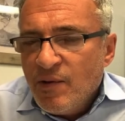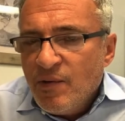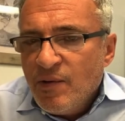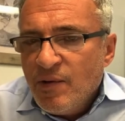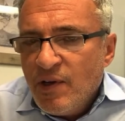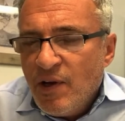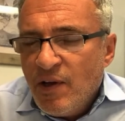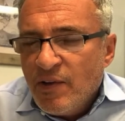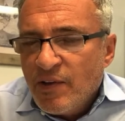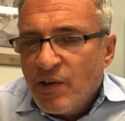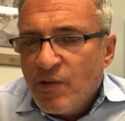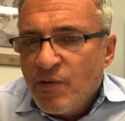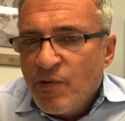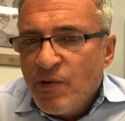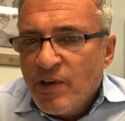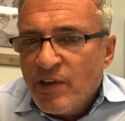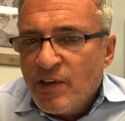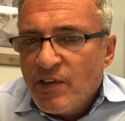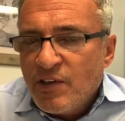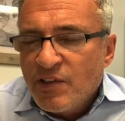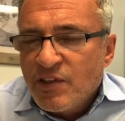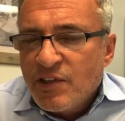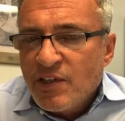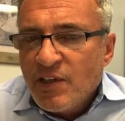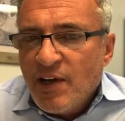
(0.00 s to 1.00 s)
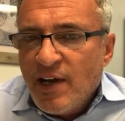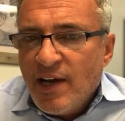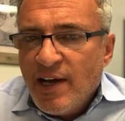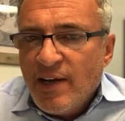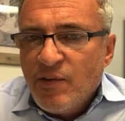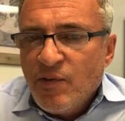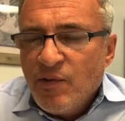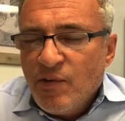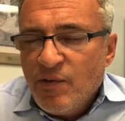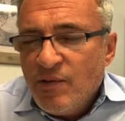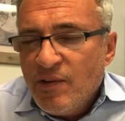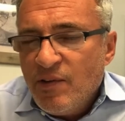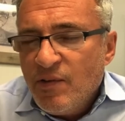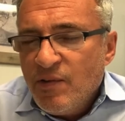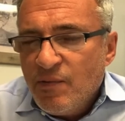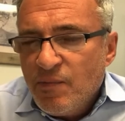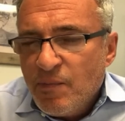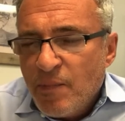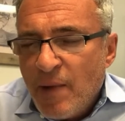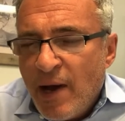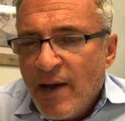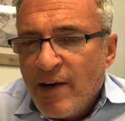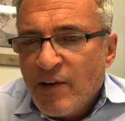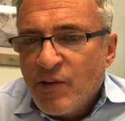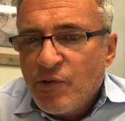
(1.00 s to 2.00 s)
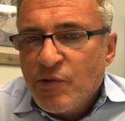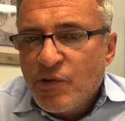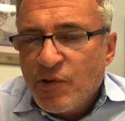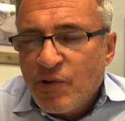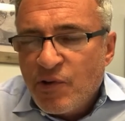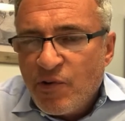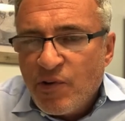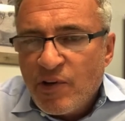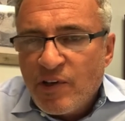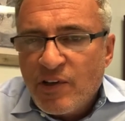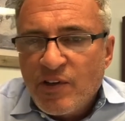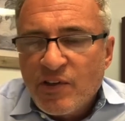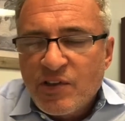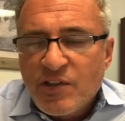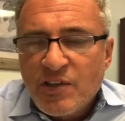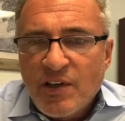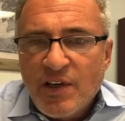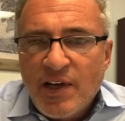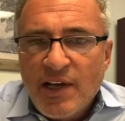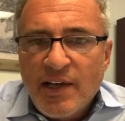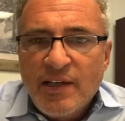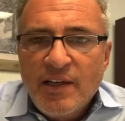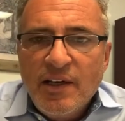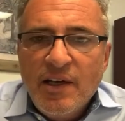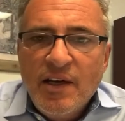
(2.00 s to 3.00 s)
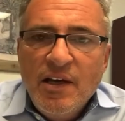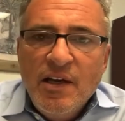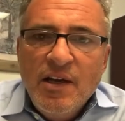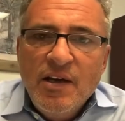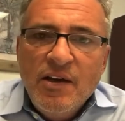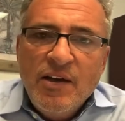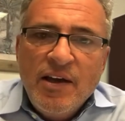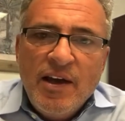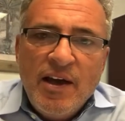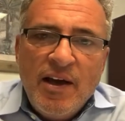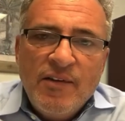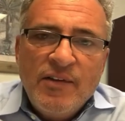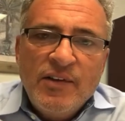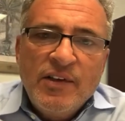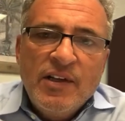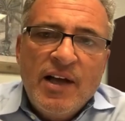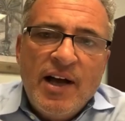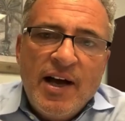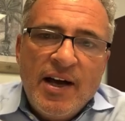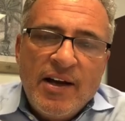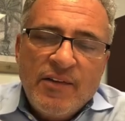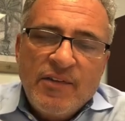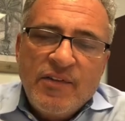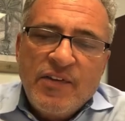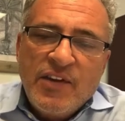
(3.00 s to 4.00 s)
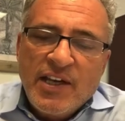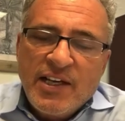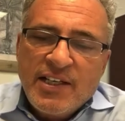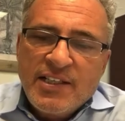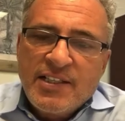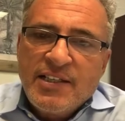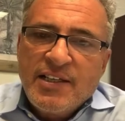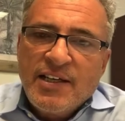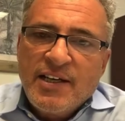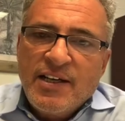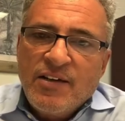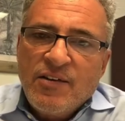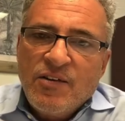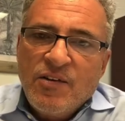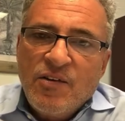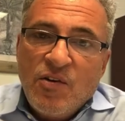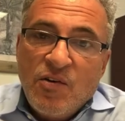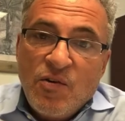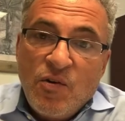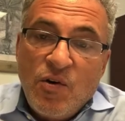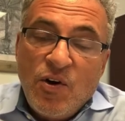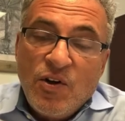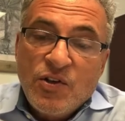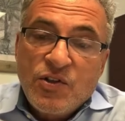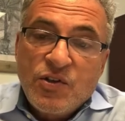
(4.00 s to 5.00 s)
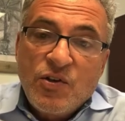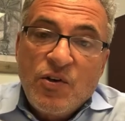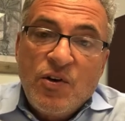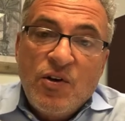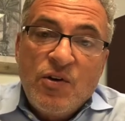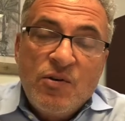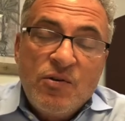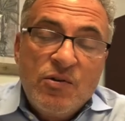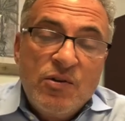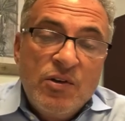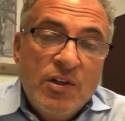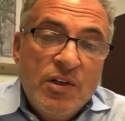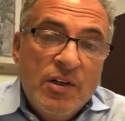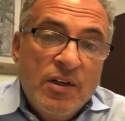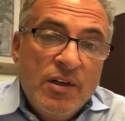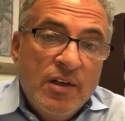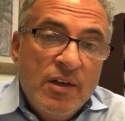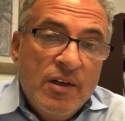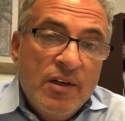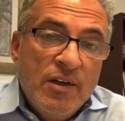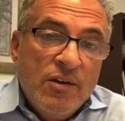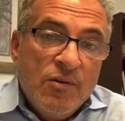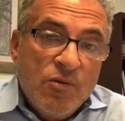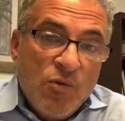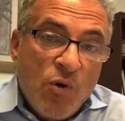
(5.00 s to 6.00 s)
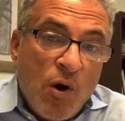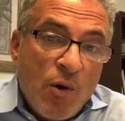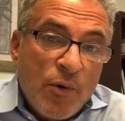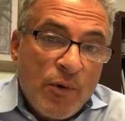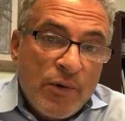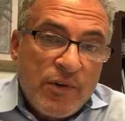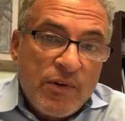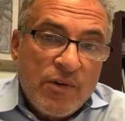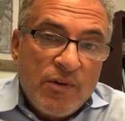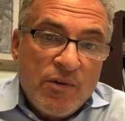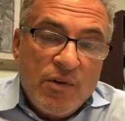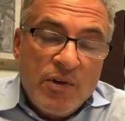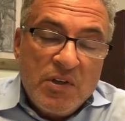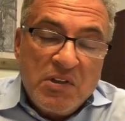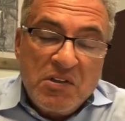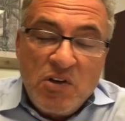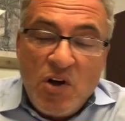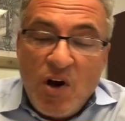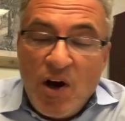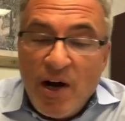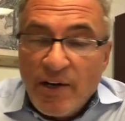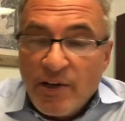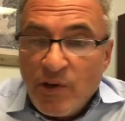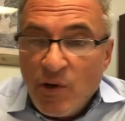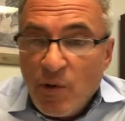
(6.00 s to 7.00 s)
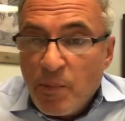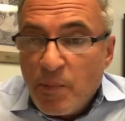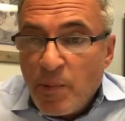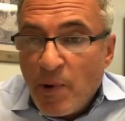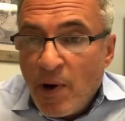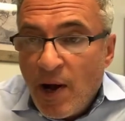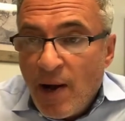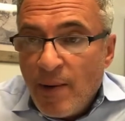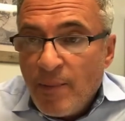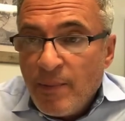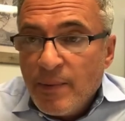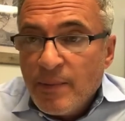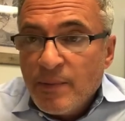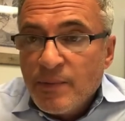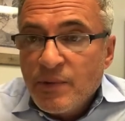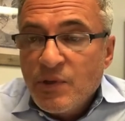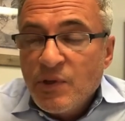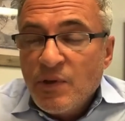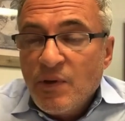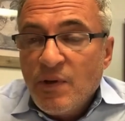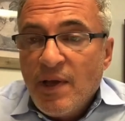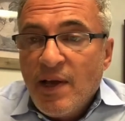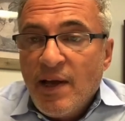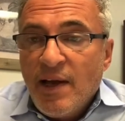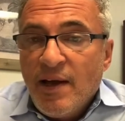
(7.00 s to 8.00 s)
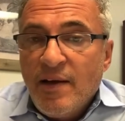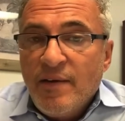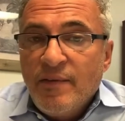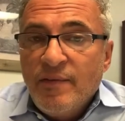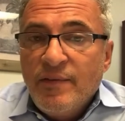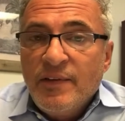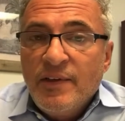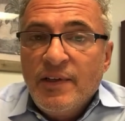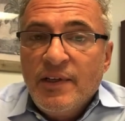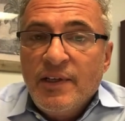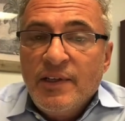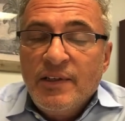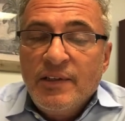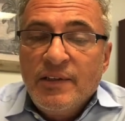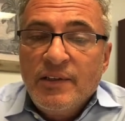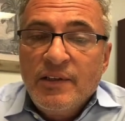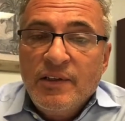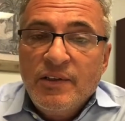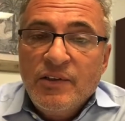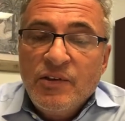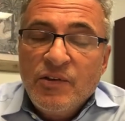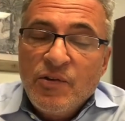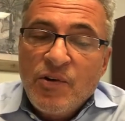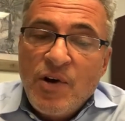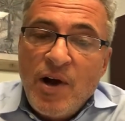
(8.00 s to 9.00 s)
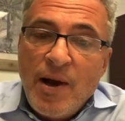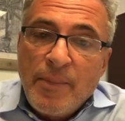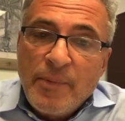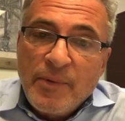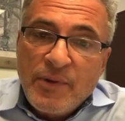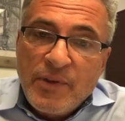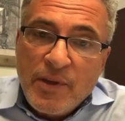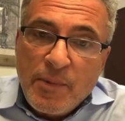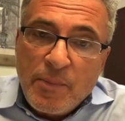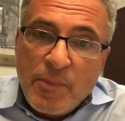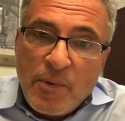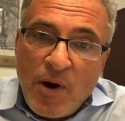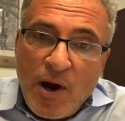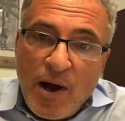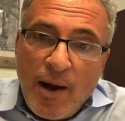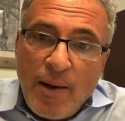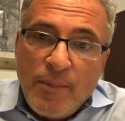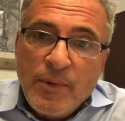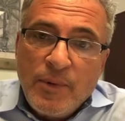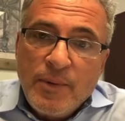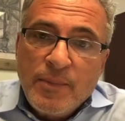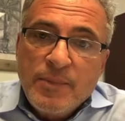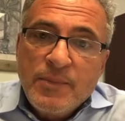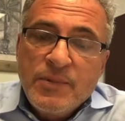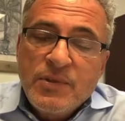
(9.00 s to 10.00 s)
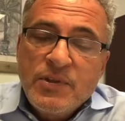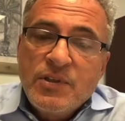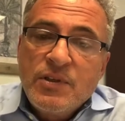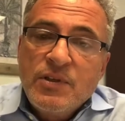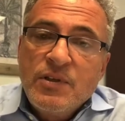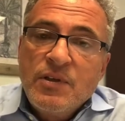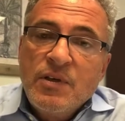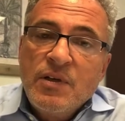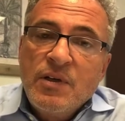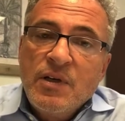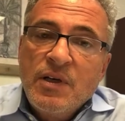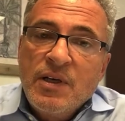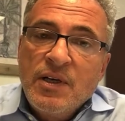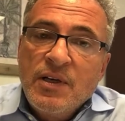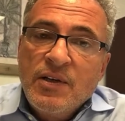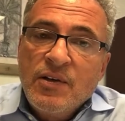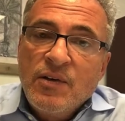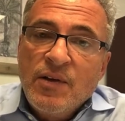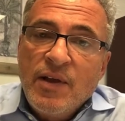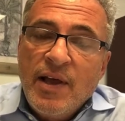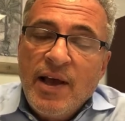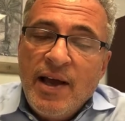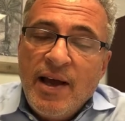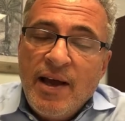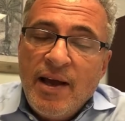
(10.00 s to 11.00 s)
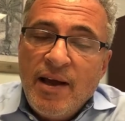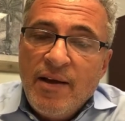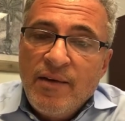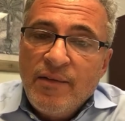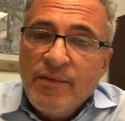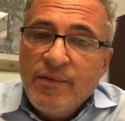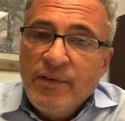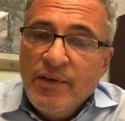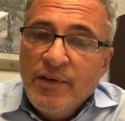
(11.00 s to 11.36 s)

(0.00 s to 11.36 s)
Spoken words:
on the critical side, moderate to critical side, you have a lot of things that are also wrong with you. Cardio problems, you'll have neuropathy problems, you'll have